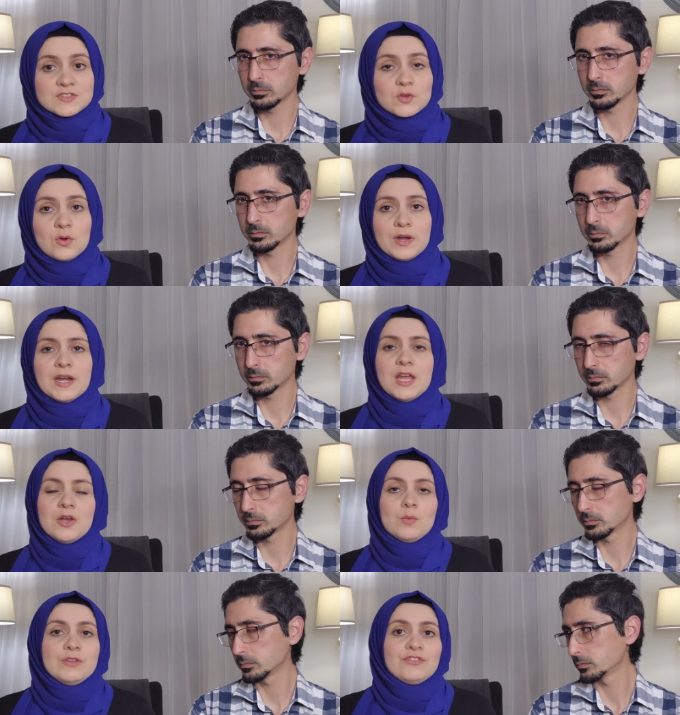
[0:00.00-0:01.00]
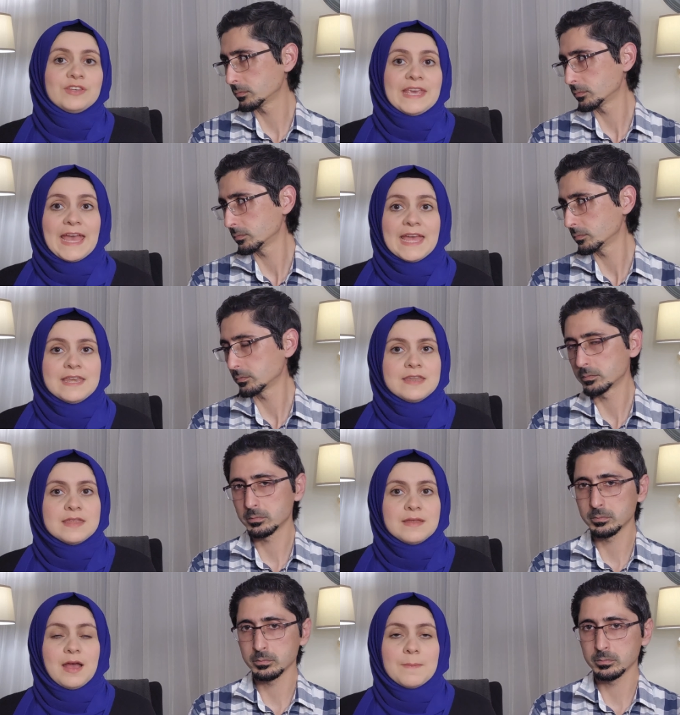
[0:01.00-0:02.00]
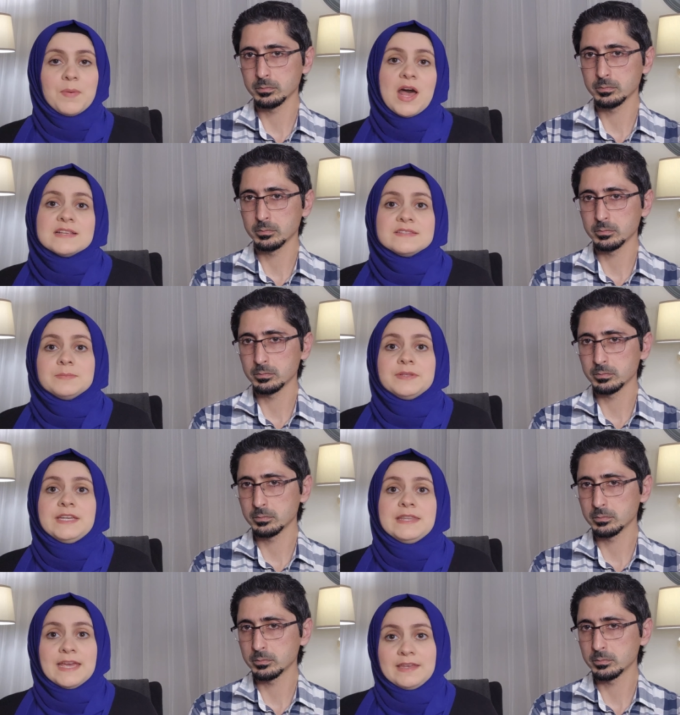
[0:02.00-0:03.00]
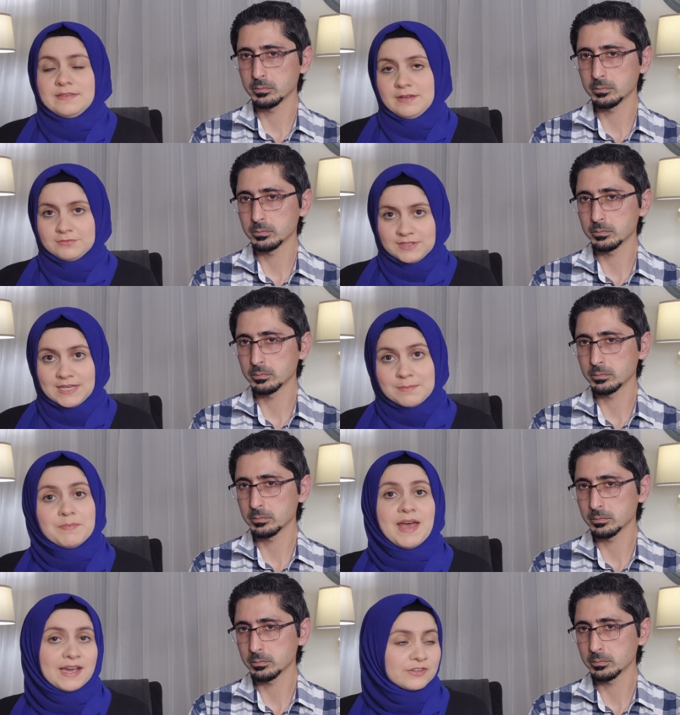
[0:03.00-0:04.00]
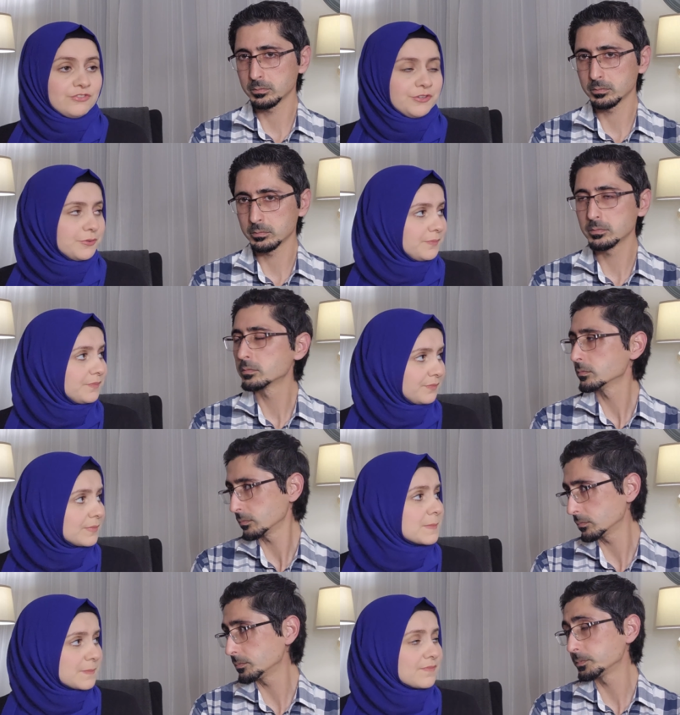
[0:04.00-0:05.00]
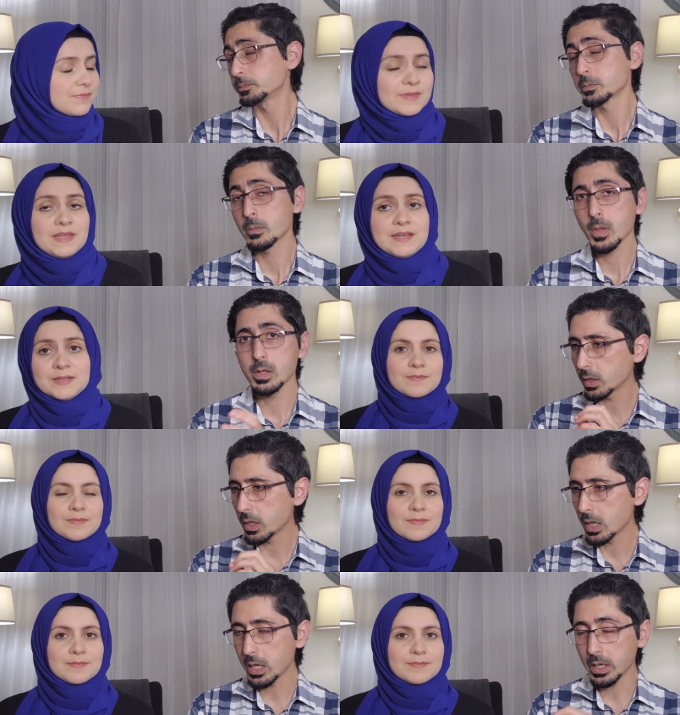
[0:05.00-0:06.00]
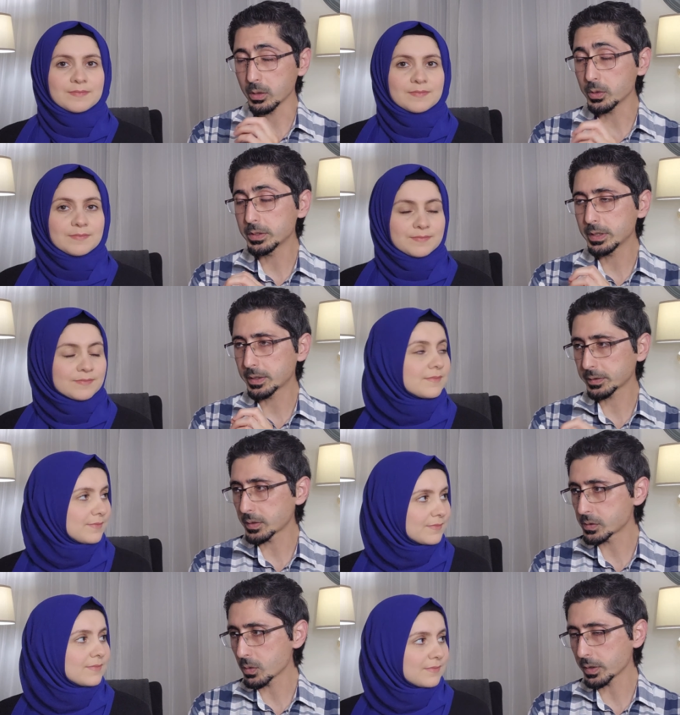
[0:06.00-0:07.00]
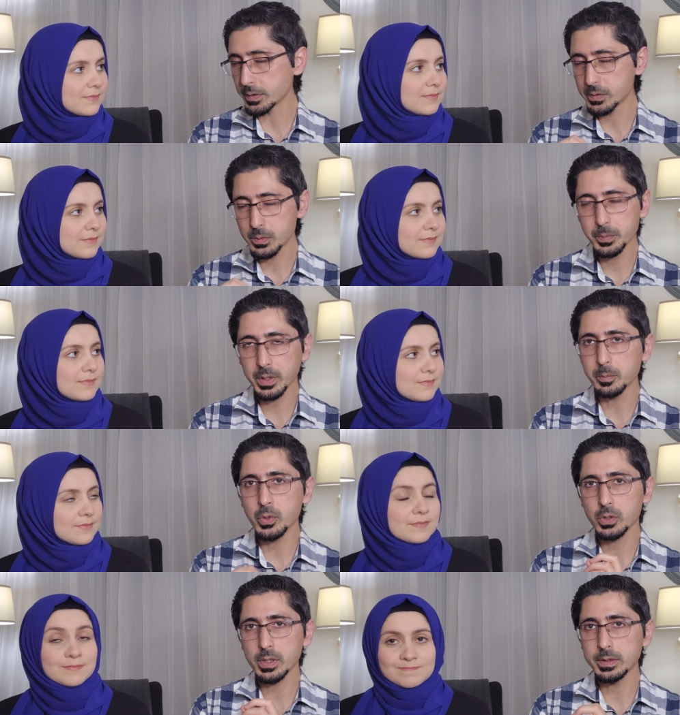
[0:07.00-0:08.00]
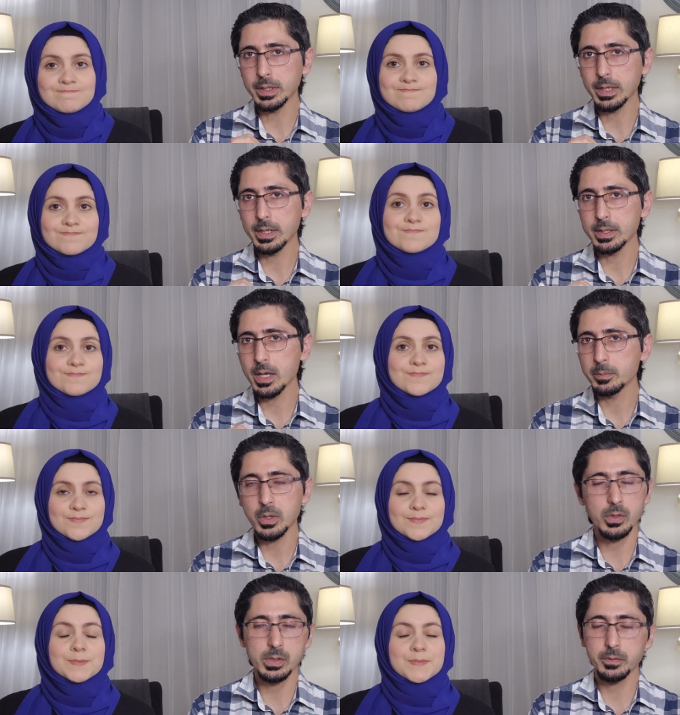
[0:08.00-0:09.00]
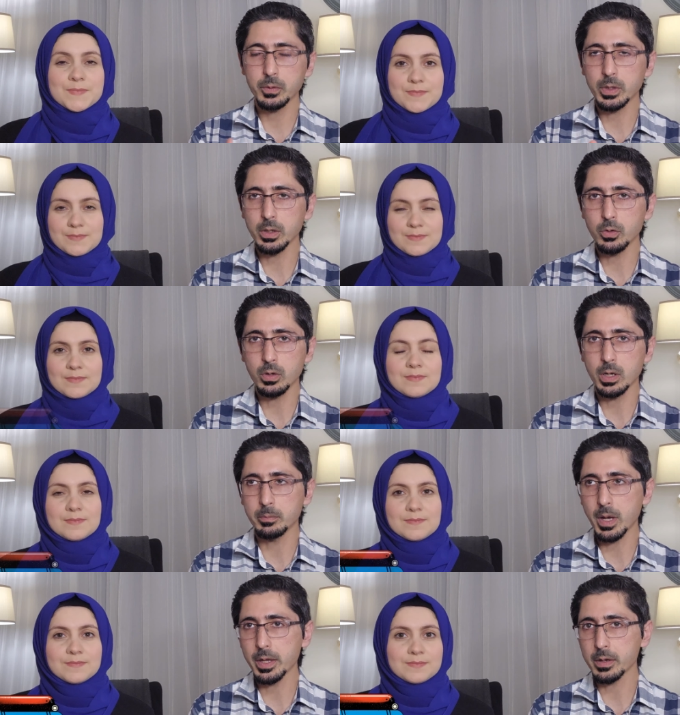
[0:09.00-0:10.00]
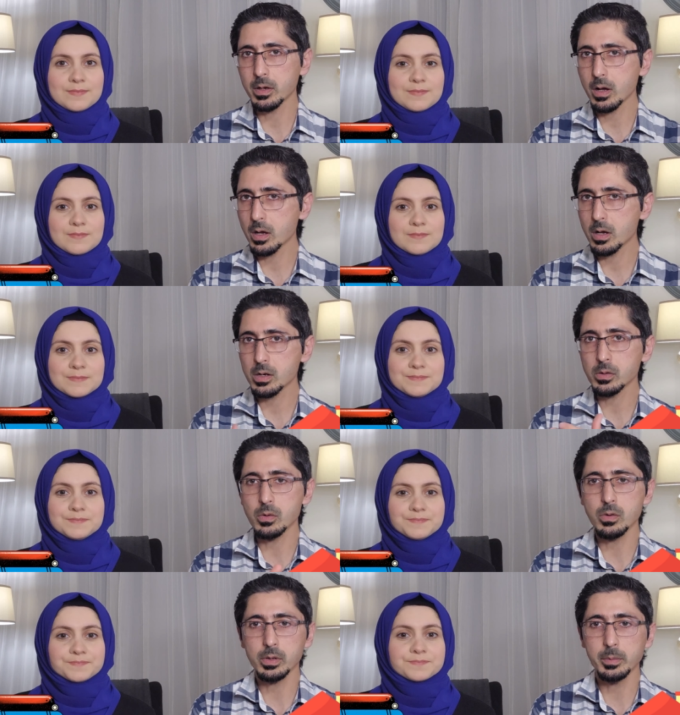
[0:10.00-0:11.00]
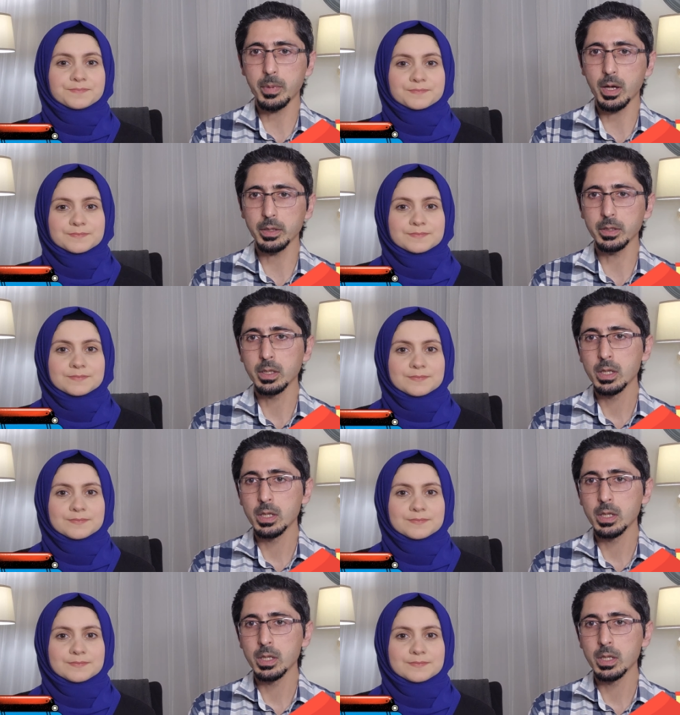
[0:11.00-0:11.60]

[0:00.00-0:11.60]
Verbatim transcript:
Speaker 1: score, which can uh, possibly negatively impact you. Mm -hmm. Yeah.
Speaker 2: Uh, good credit score is super important in Canada because if you want to go and buy a car or buy